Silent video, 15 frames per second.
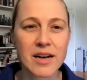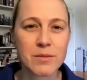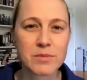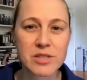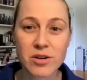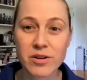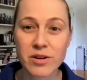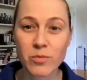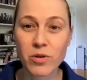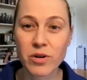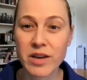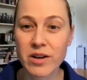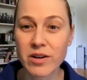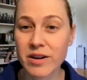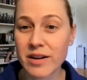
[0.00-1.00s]
Started
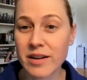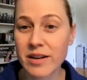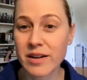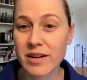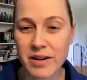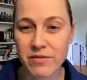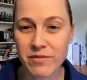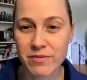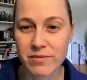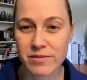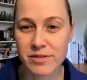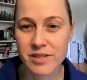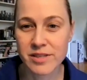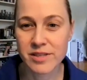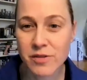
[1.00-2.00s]
working on an independent
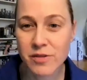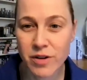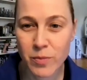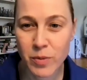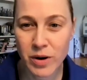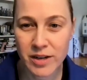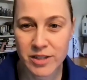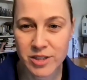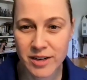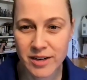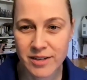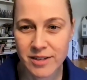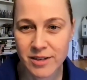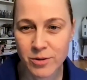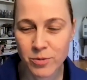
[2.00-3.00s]
science fair
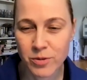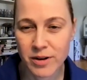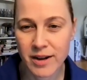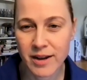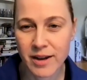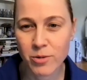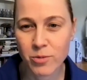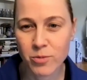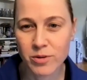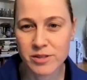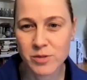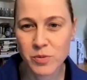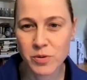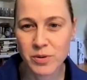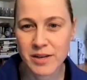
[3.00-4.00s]
project when I
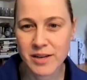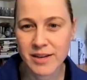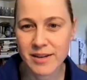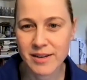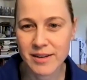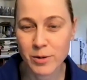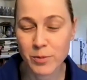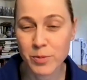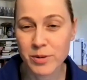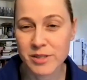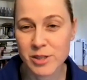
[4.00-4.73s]
was pretty, you know, pretty